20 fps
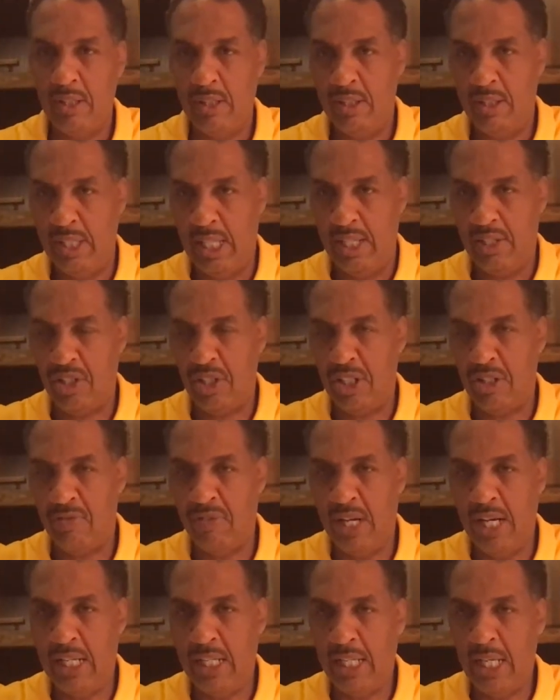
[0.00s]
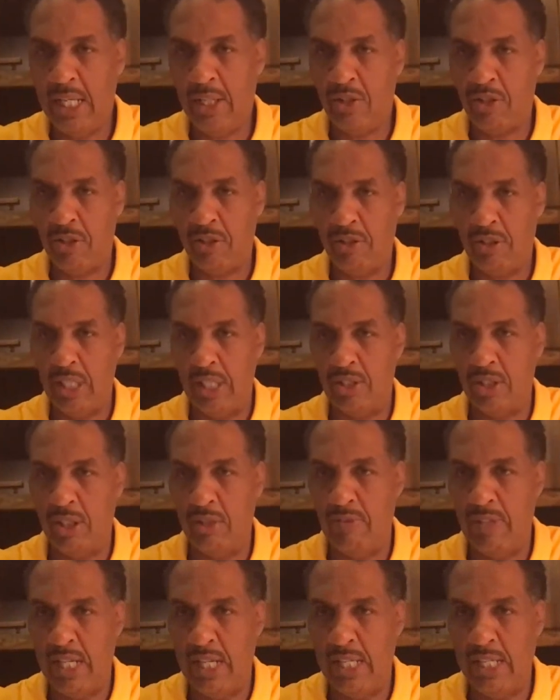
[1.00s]
That's a divine nature. That's a
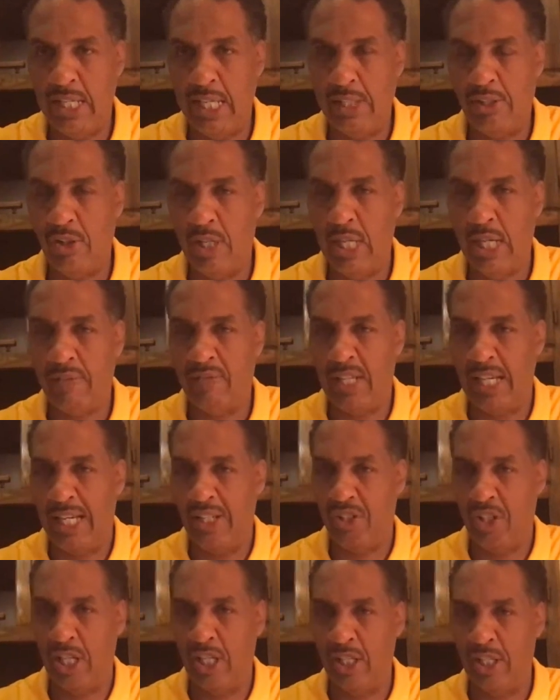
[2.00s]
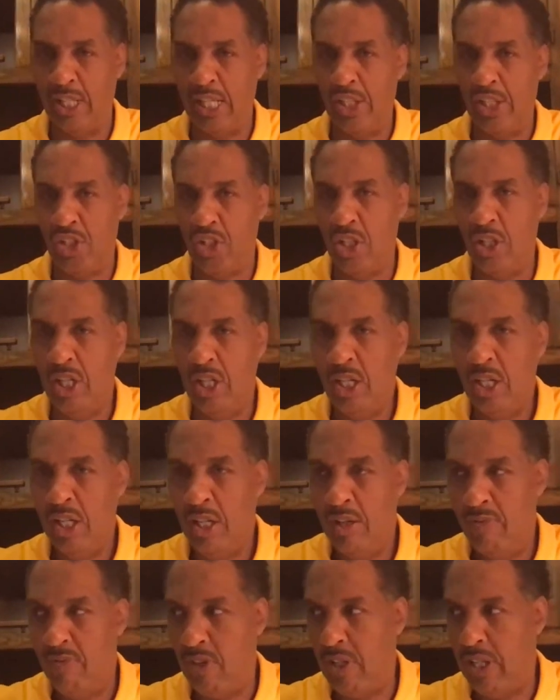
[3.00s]
divine nature. You have the angelic nature,
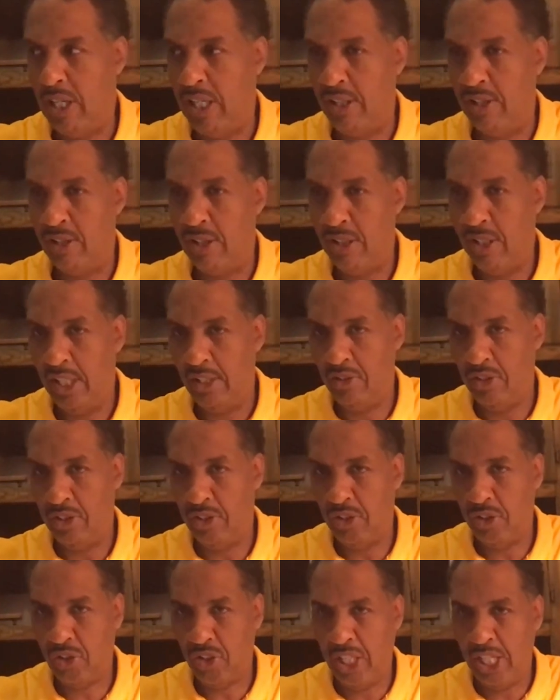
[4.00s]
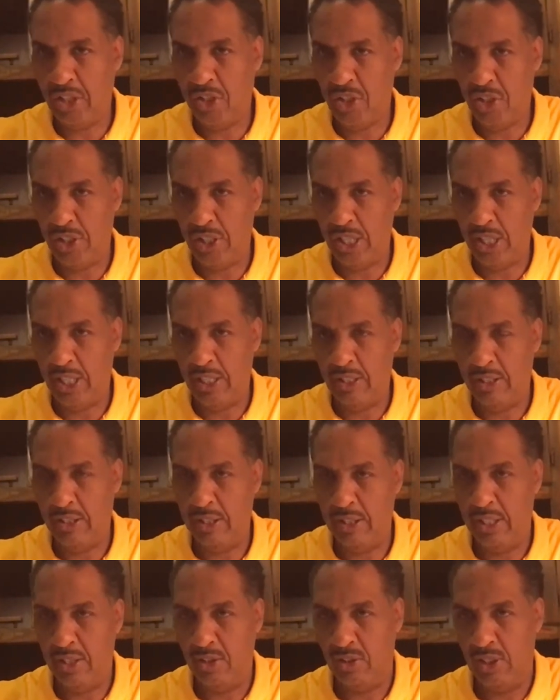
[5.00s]
but he's there's a distinction there.
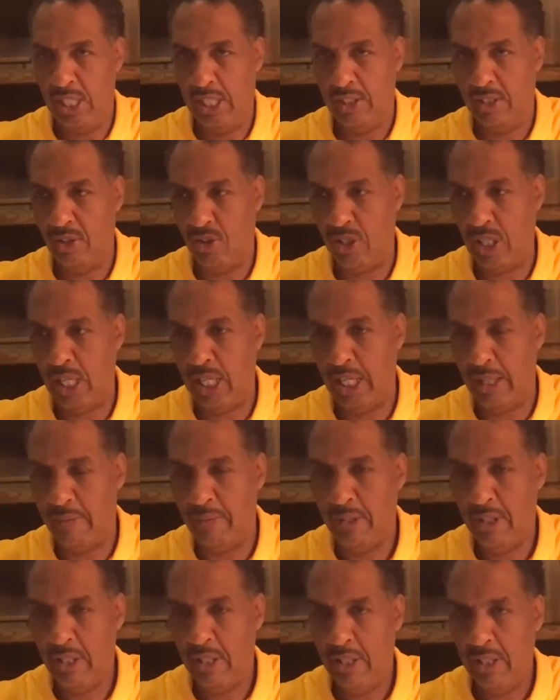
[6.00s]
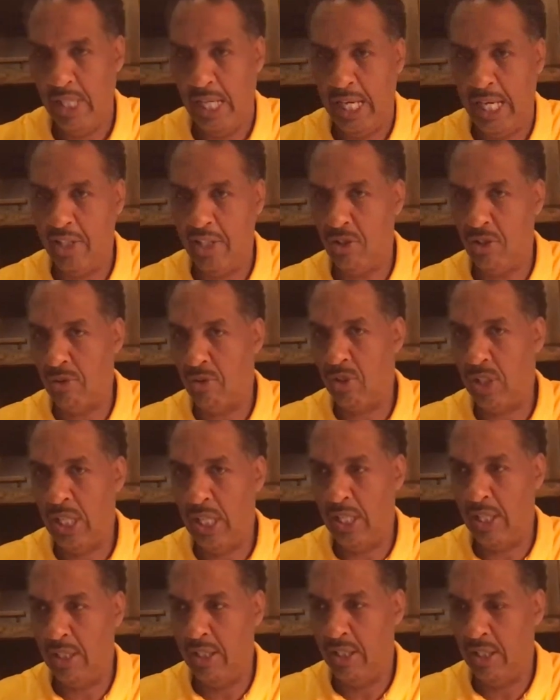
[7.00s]
It's not the same. The angels
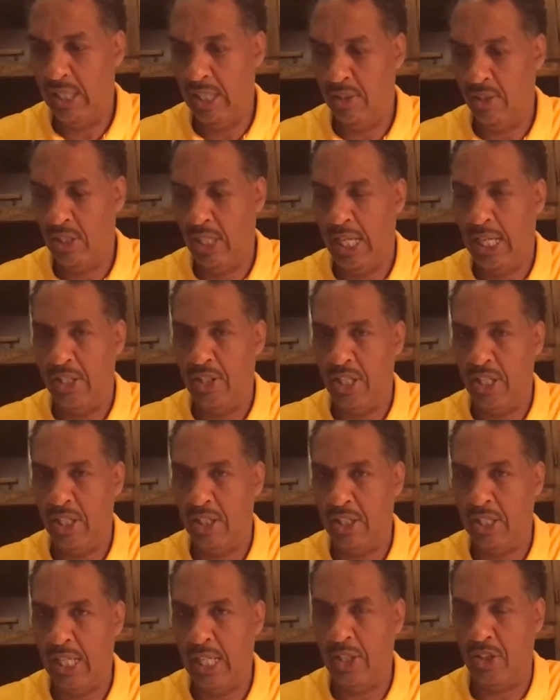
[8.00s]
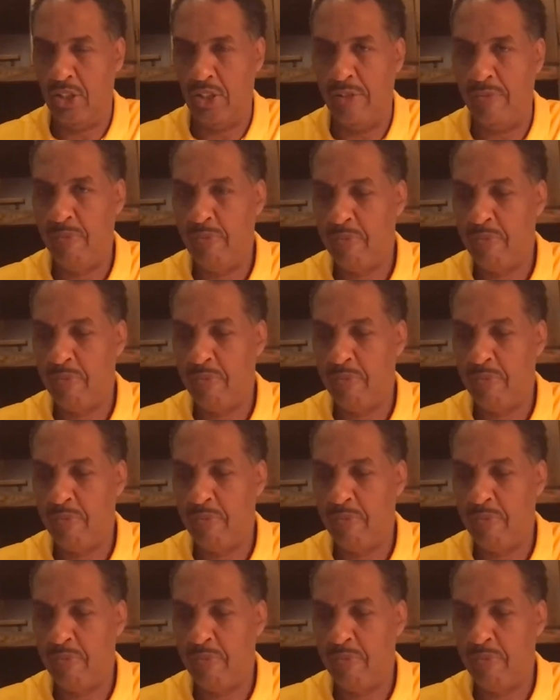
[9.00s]
said, that's an angelic nature.